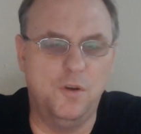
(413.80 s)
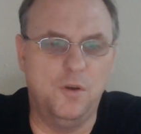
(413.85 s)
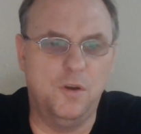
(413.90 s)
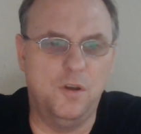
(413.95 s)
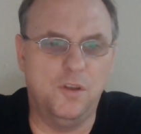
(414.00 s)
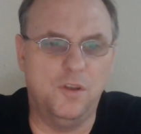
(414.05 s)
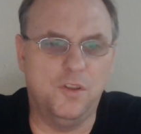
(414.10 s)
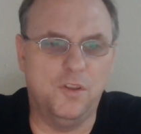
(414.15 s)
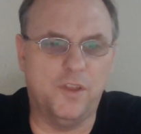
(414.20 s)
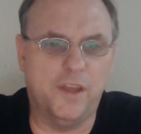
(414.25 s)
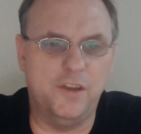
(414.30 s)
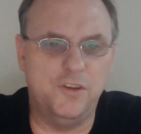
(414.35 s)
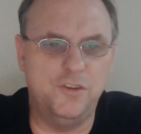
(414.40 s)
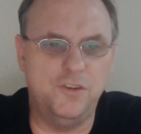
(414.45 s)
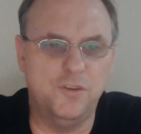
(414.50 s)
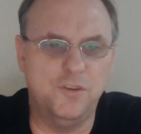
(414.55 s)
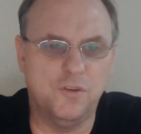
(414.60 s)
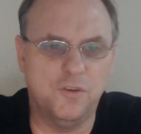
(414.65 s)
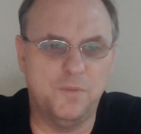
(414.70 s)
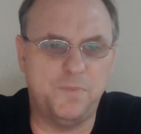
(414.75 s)
like
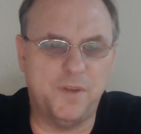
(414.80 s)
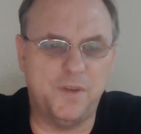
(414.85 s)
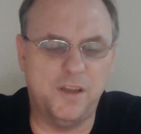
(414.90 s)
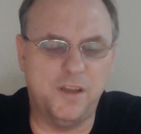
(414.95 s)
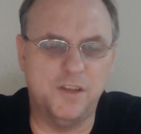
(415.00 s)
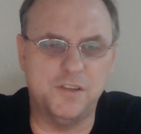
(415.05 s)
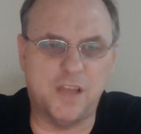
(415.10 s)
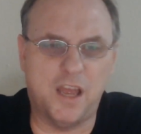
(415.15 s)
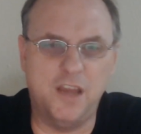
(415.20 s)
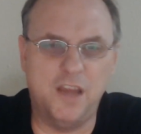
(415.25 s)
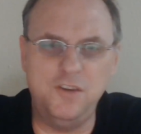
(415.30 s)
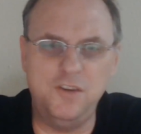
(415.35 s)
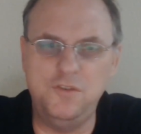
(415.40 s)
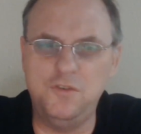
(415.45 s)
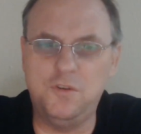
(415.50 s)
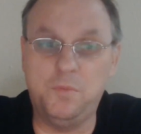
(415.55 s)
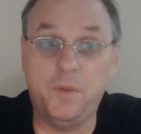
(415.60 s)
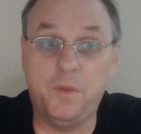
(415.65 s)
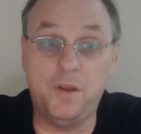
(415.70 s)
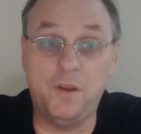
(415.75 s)
Europe, as I do
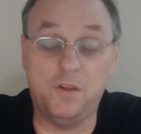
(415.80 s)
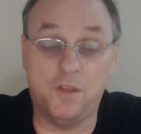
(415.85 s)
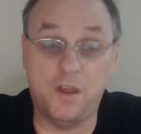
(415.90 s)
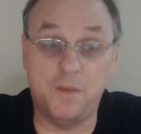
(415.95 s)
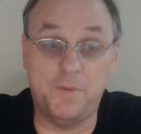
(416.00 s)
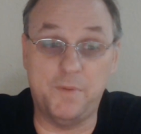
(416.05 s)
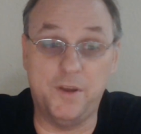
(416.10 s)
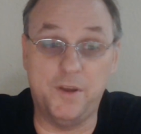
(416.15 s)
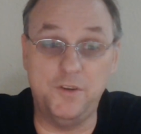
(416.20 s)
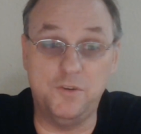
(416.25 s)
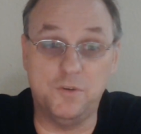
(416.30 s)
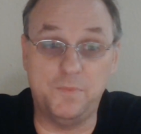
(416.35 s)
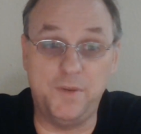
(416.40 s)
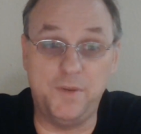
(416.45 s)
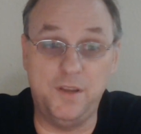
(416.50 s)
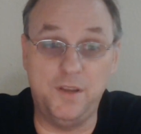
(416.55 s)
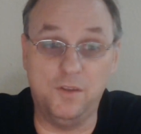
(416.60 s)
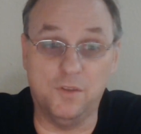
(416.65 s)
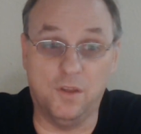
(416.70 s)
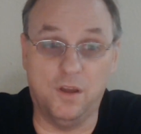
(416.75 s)
complain a lot about
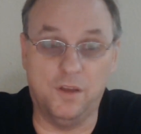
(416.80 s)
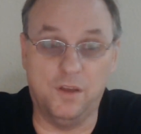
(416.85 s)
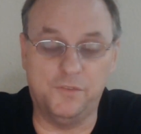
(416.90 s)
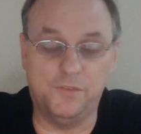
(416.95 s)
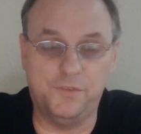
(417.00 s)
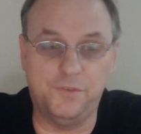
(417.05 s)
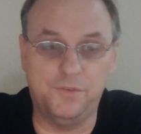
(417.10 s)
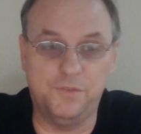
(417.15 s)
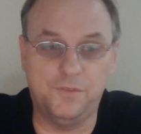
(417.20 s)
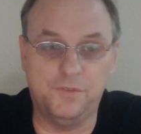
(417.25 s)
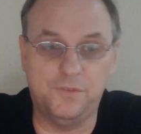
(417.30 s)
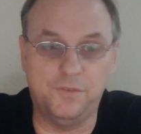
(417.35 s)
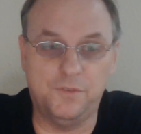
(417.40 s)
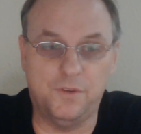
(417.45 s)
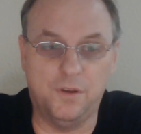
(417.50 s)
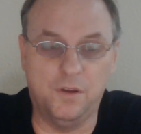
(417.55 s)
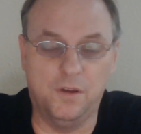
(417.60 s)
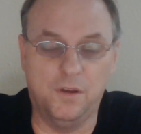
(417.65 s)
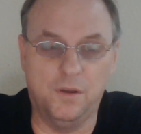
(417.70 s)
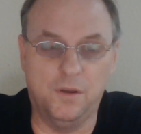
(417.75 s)
European laws.
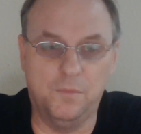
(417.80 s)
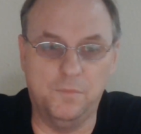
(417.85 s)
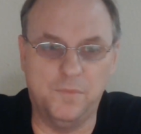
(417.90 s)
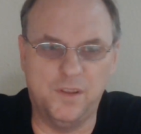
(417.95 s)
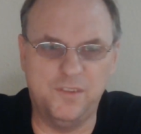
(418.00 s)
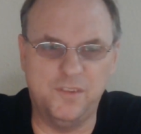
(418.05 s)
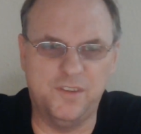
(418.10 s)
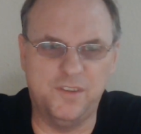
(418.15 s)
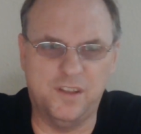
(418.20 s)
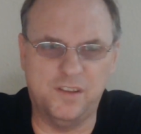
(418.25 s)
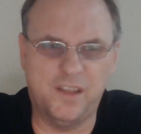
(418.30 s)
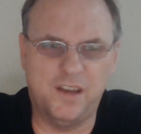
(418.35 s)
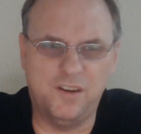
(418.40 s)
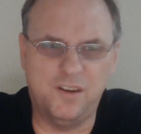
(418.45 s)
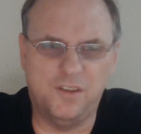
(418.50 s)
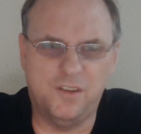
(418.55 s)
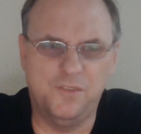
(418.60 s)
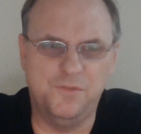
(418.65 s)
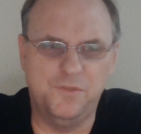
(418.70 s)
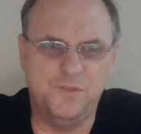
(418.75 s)
Not
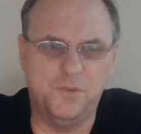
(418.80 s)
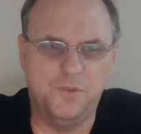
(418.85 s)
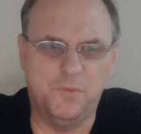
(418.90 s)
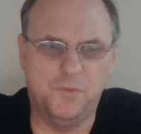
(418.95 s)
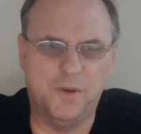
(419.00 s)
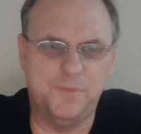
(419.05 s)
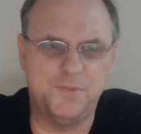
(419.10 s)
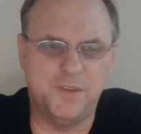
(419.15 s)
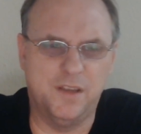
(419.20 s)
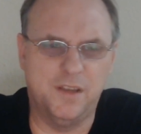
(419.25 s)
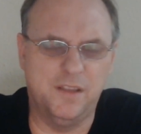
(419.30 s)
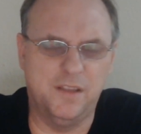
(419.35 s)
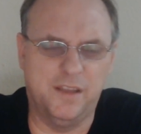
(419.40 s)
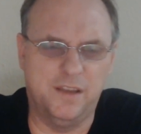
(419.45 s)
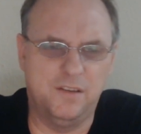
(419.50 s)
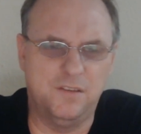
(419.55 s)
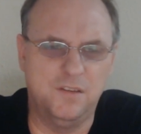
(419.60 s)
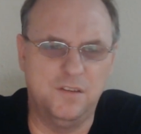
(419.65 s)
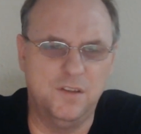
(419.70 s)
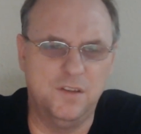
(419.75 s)
on the website,
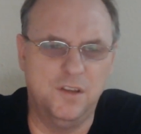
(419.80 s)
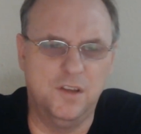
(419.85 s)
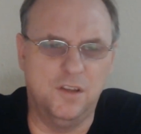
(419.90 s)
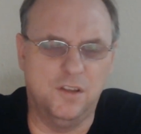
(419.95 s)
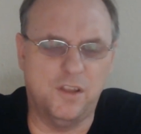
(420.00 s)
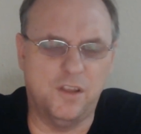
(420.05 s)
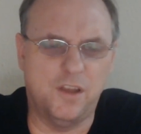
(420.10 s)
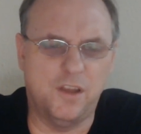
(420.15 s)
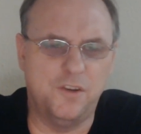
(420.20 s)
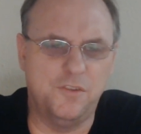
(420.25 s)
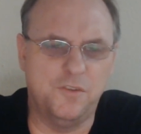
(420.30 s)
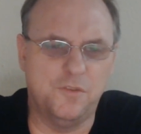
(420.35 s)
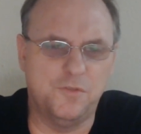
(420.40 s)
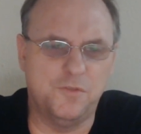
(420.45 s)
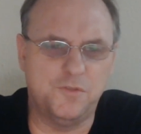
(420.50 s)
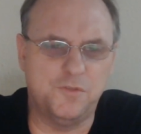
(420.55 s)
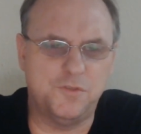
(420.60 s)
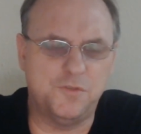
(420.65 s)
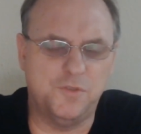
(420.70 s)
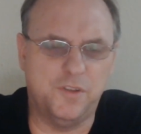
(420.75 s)
like
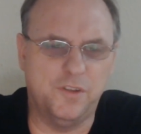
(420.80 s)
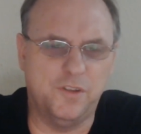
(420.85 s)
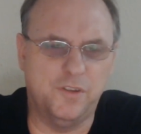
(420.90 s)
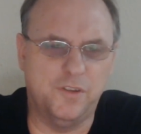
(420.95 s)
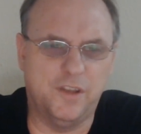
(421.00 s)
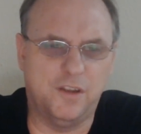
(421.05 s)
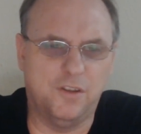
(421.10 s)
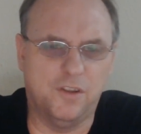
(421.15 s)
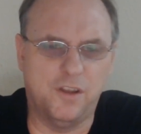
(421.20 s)
a lot